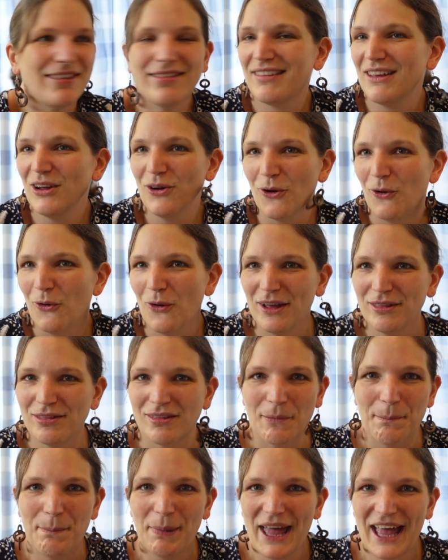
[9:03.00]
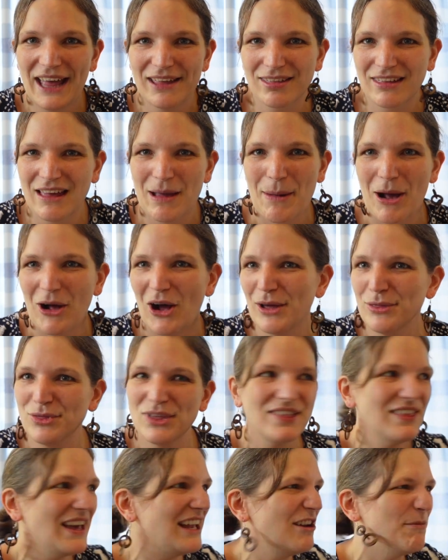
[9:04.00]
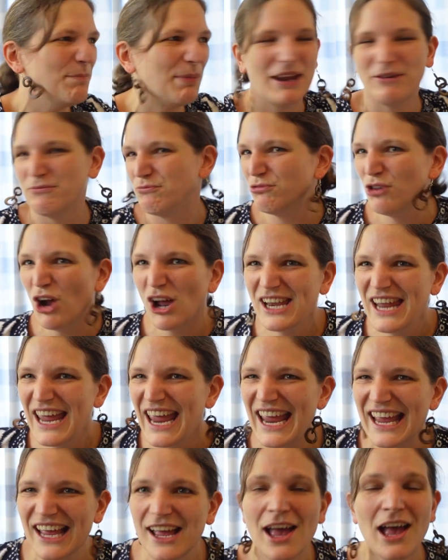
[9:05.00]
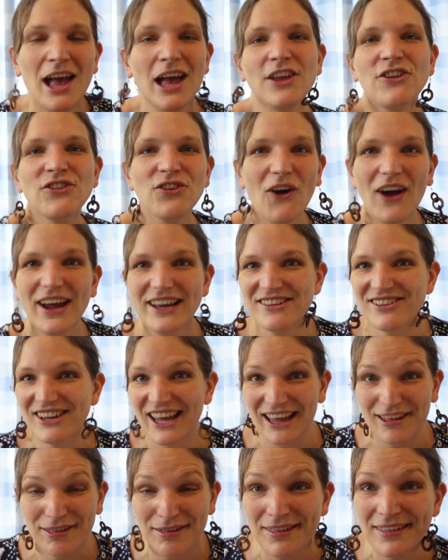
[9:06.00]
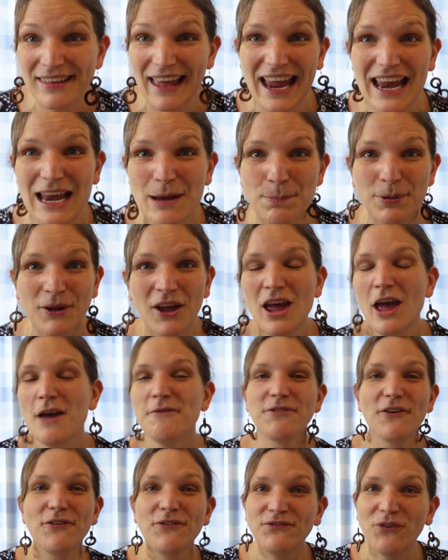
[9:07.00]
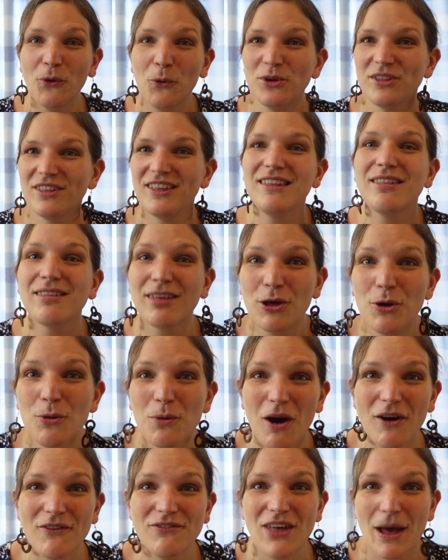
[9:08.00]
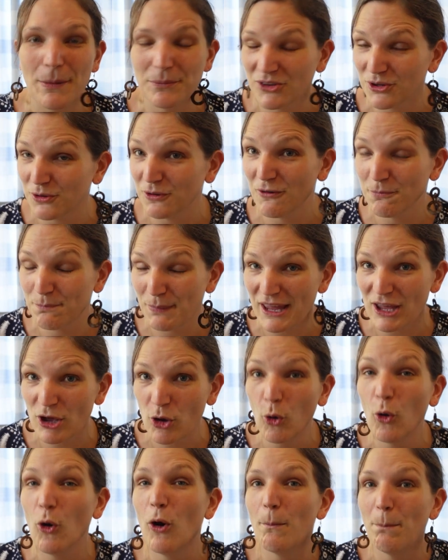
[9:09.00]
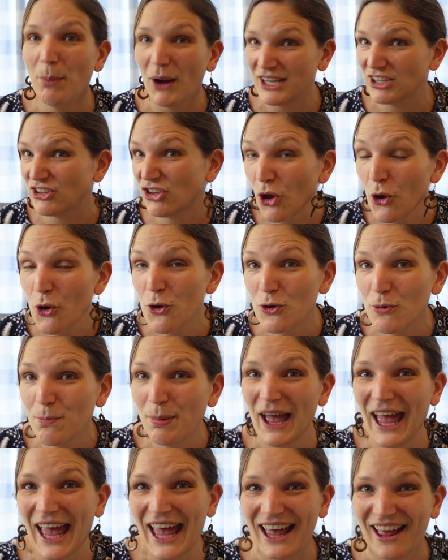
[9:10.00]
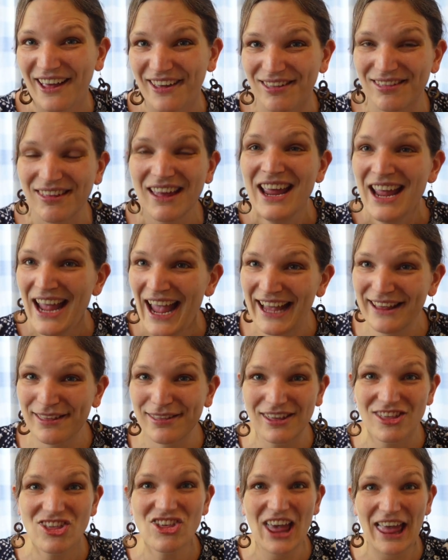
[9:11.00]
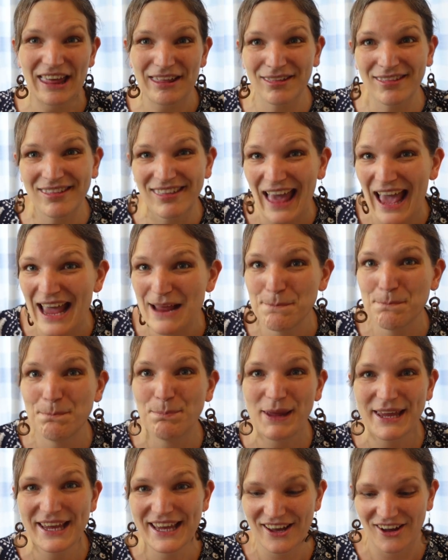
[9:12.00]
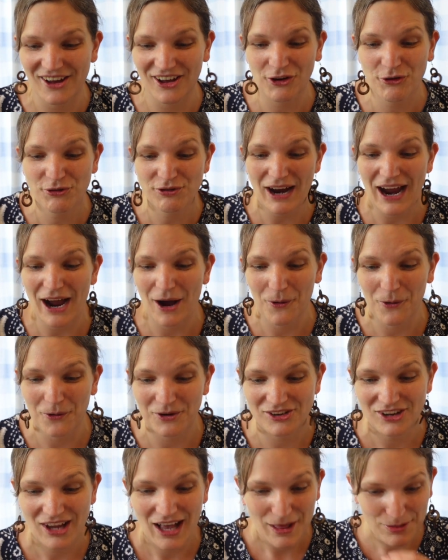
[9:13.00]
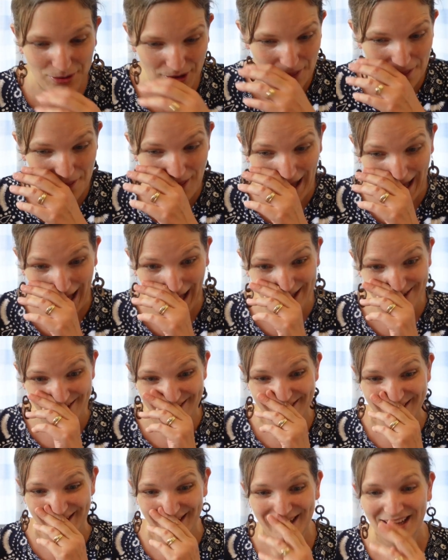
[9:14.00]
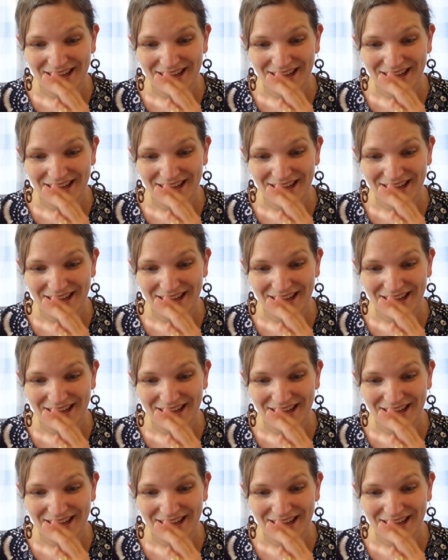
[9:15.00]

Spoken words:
still as the bears come out. I think they'd have been running, trying to escape. For 42 of them to have been caught by two bears, it suggests a bigger crowd than that.